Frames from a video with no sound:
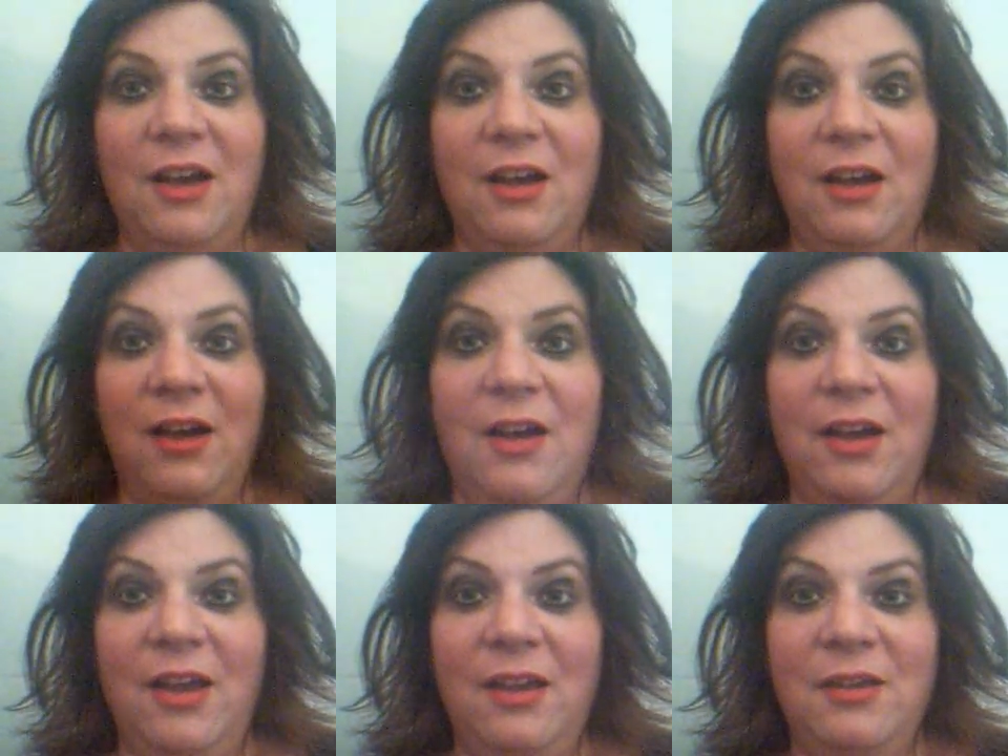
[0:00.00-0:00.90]

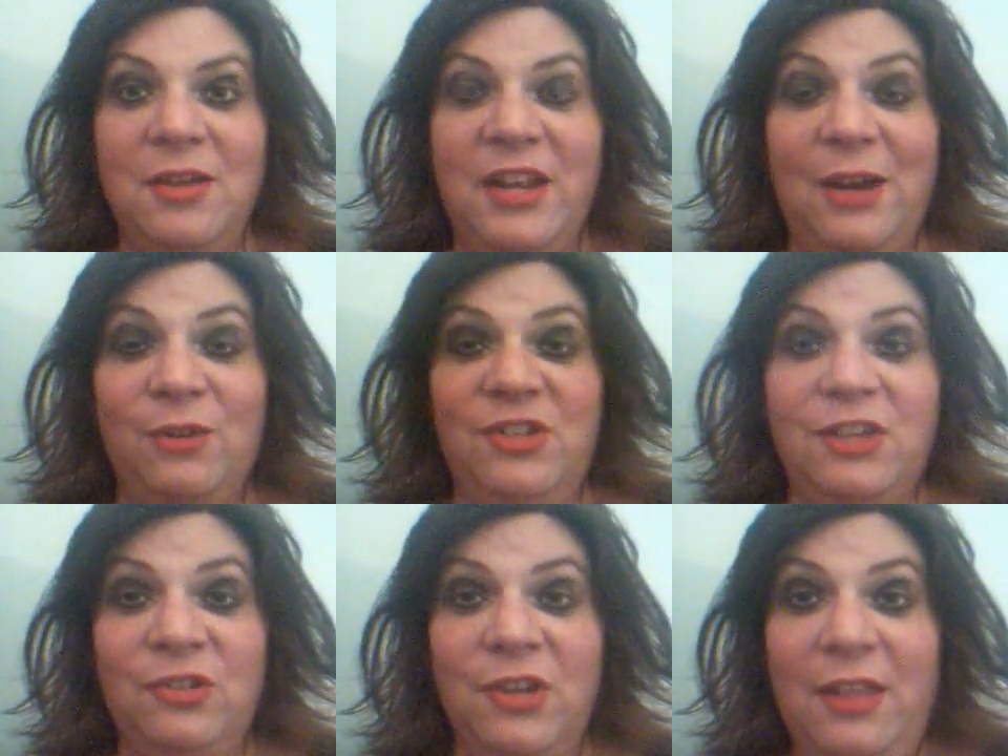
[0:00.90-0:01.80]
I announced
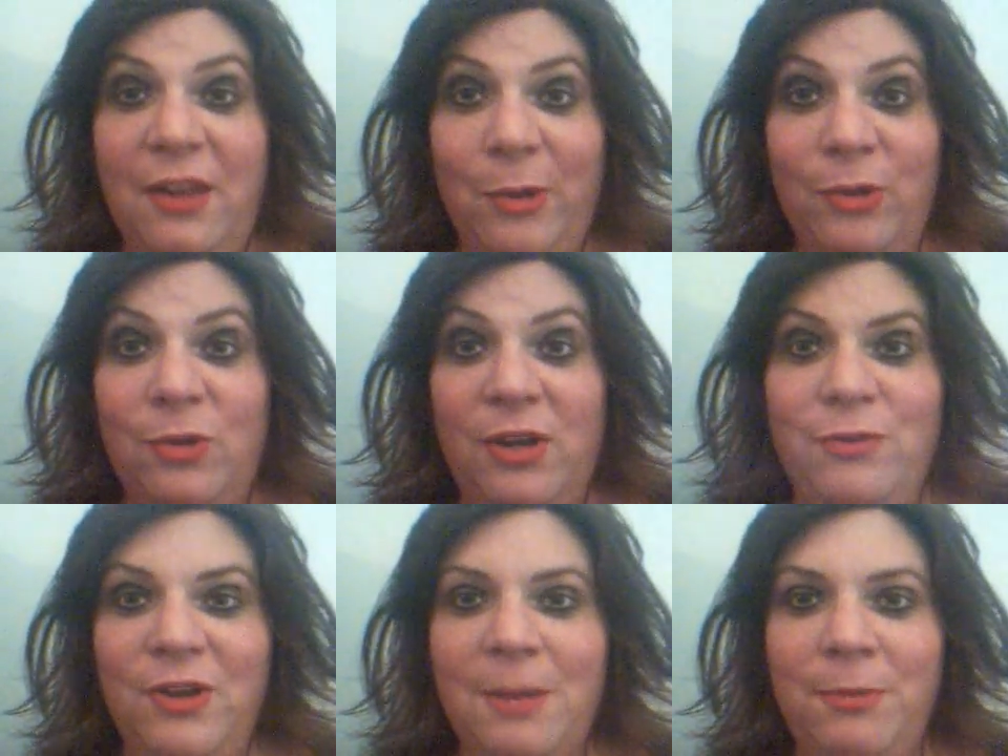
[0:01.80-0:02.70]
yesterday that I was running
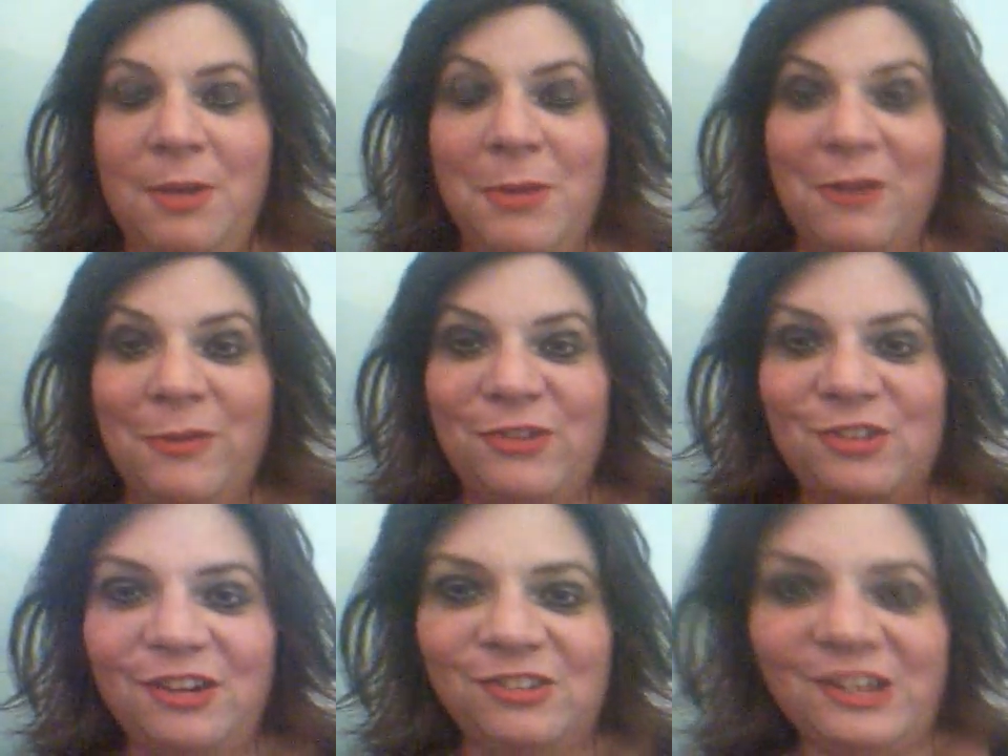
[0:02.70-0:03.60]
for Deputy Mayor for the
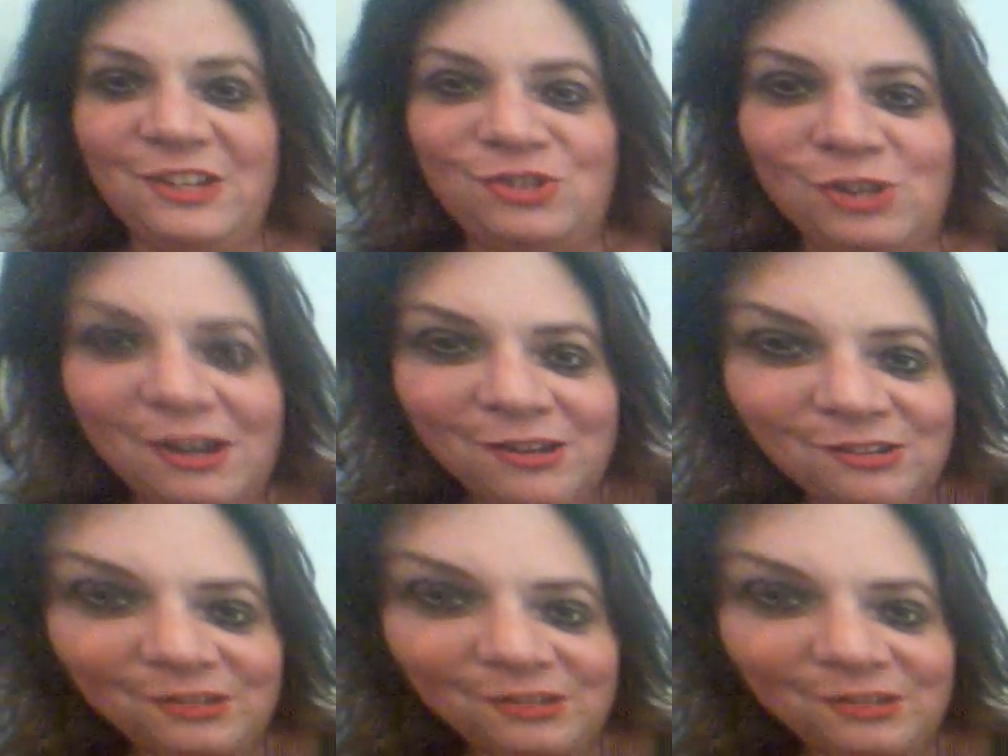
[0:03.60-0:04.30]
City of Saint John's,